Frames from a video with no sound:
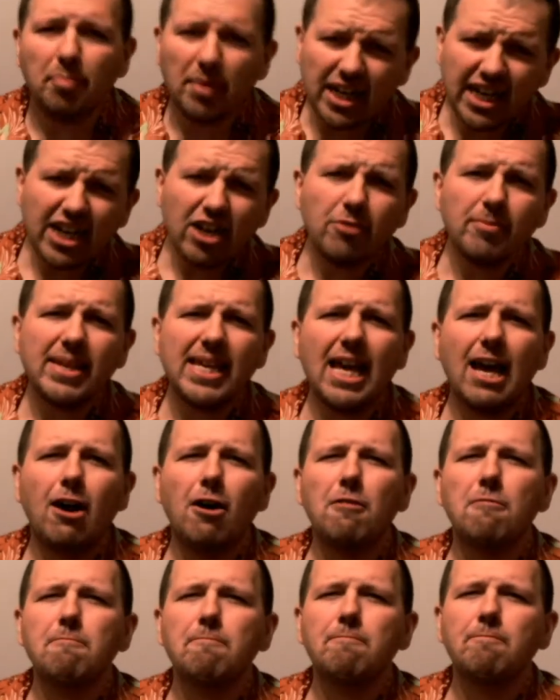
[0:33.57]
but hear me
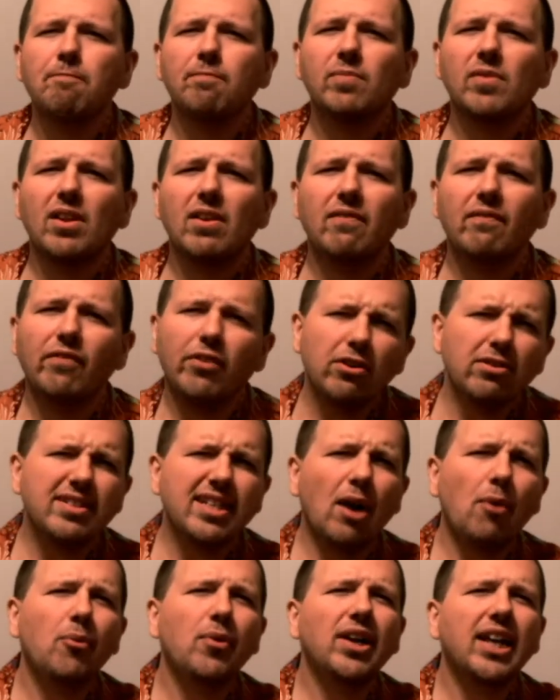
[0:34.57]
out.
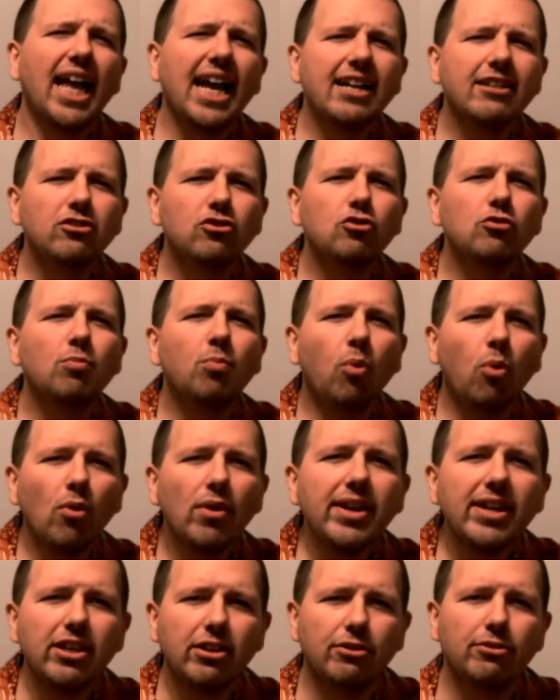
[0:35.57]
First, I would like to
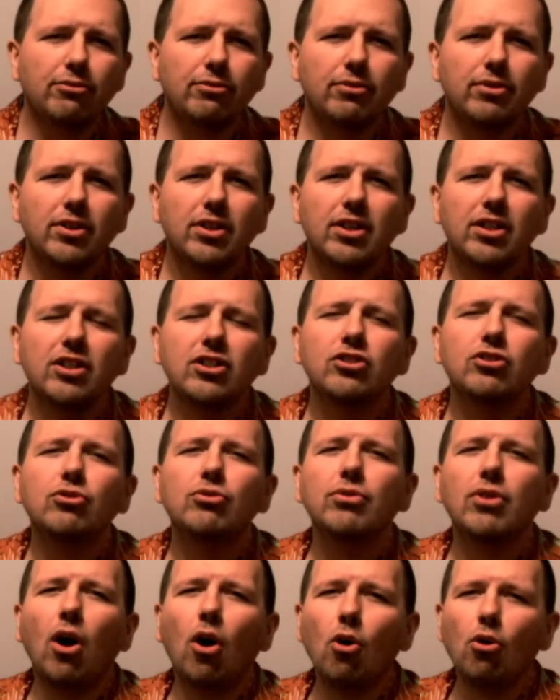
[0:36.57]
point you
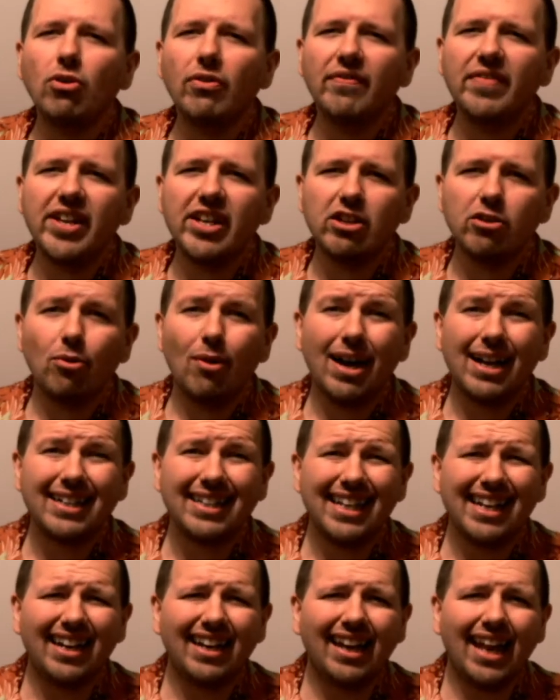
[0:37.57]
to an older video I
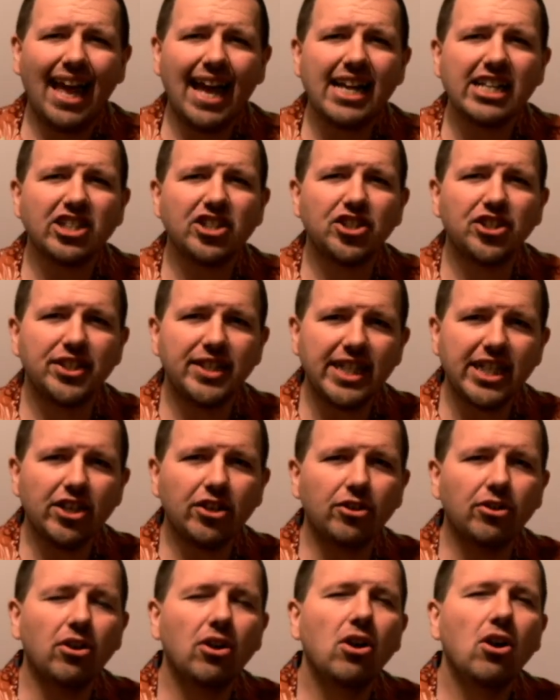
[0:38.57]
did last
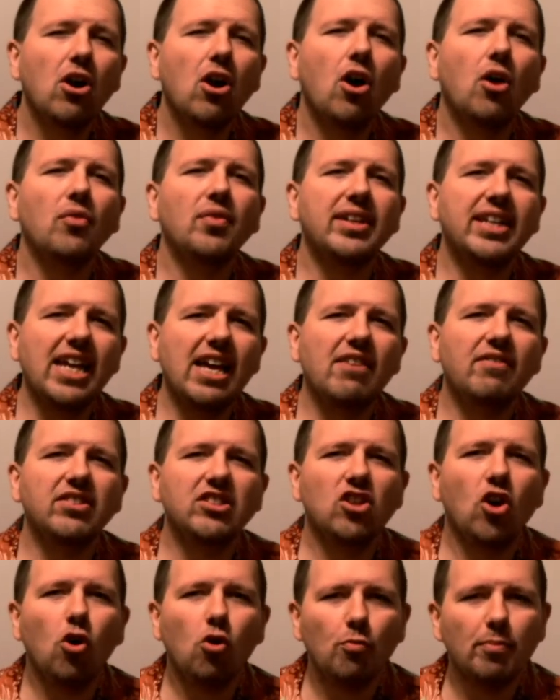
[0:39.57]
year on the Day of
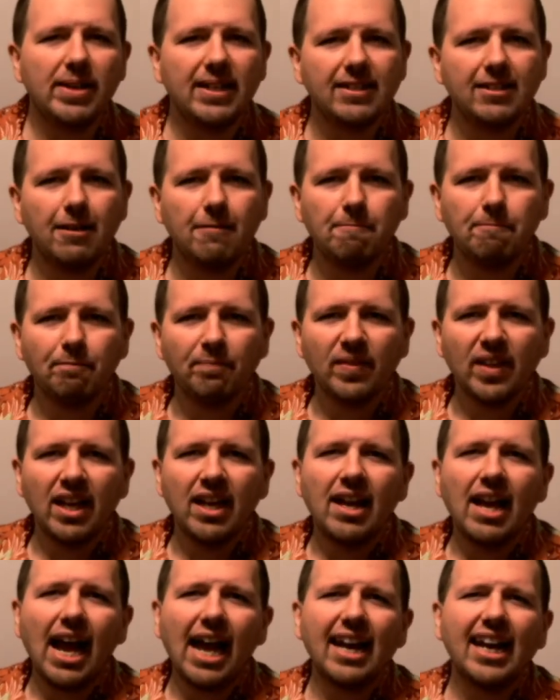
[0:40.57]
Atonement.
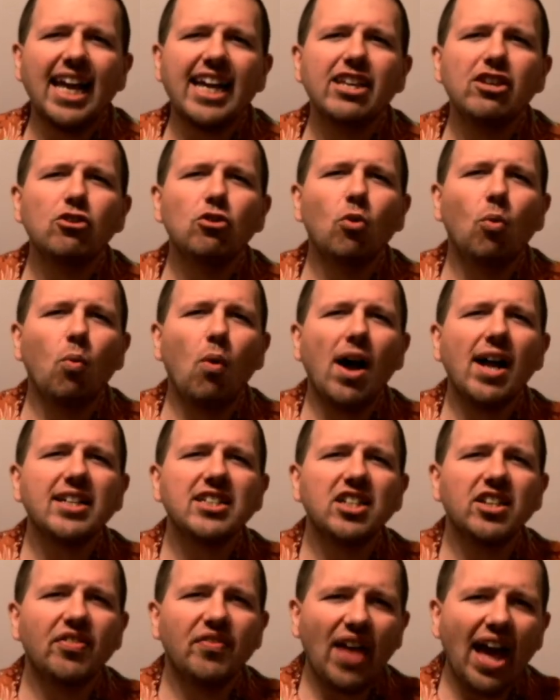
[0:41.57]
I'd like you to
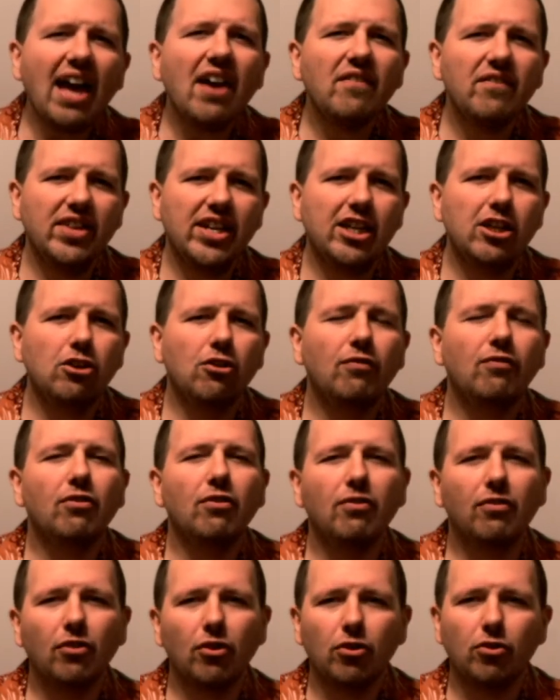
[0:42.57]
watch that video
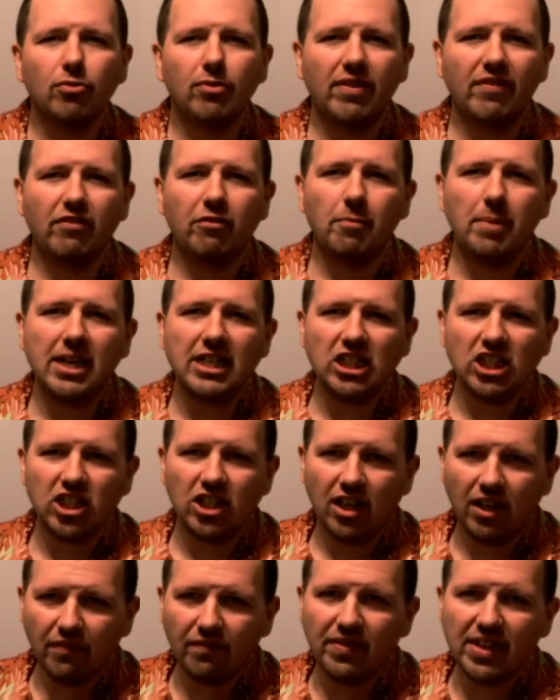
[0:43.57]
for further
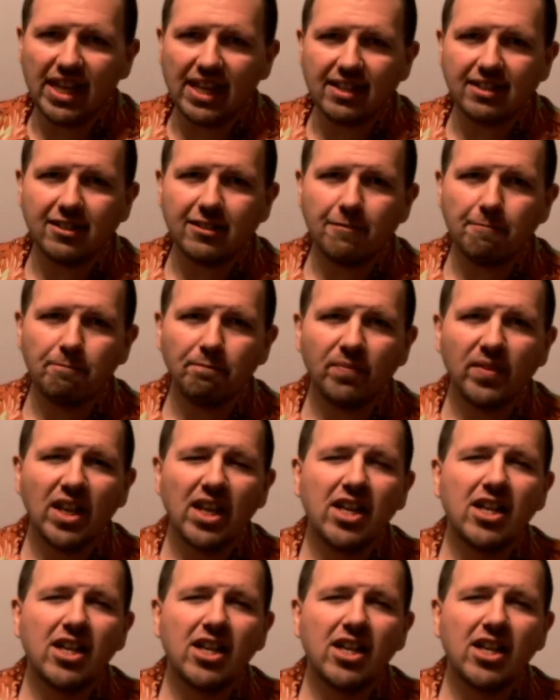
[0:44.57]
information of this.